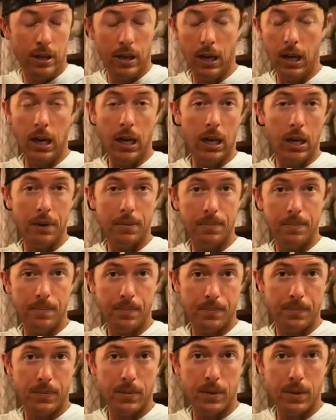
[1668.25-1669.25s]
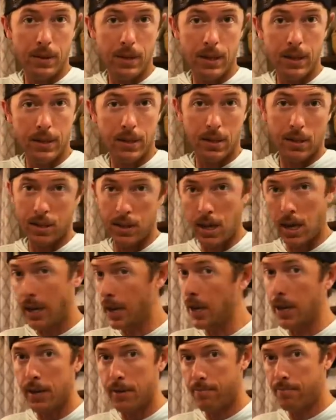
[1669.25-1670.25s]
uh, this is
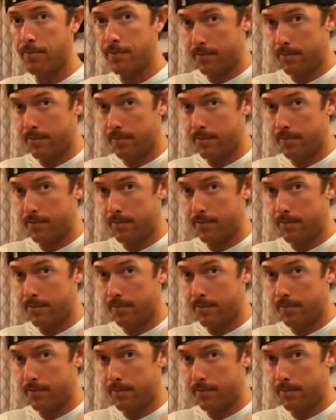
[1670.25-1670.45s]
not it.